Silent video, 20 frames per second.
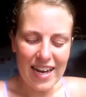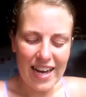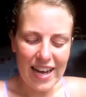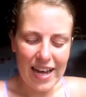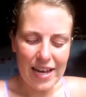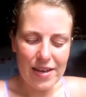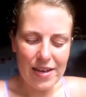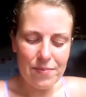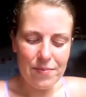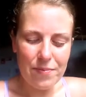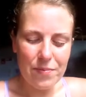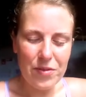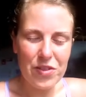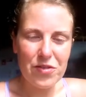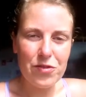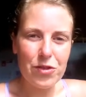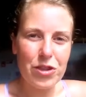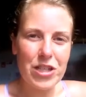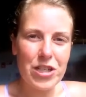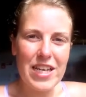I
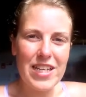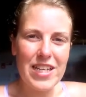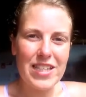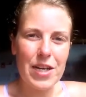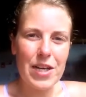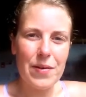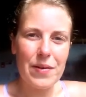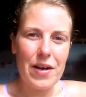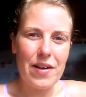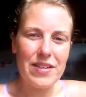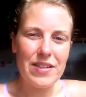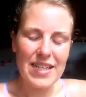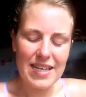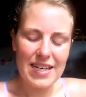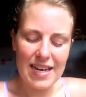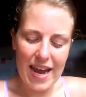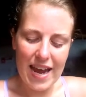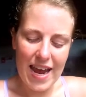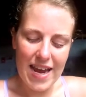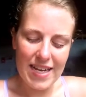would avoid going out
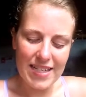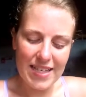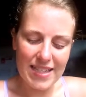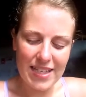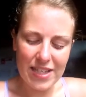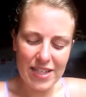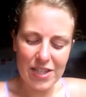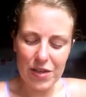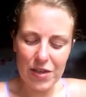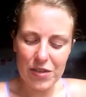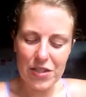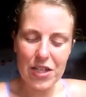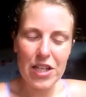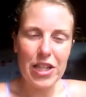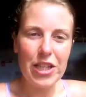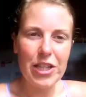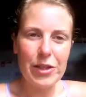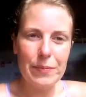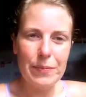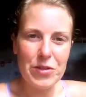at night. I didn't go to
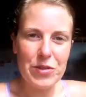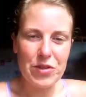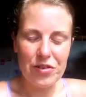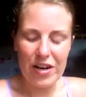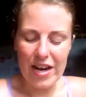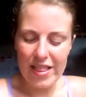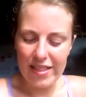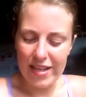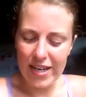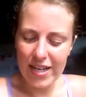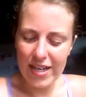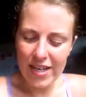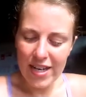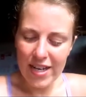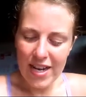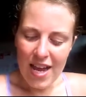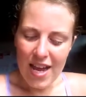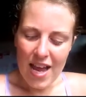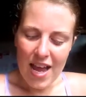clubs or anything.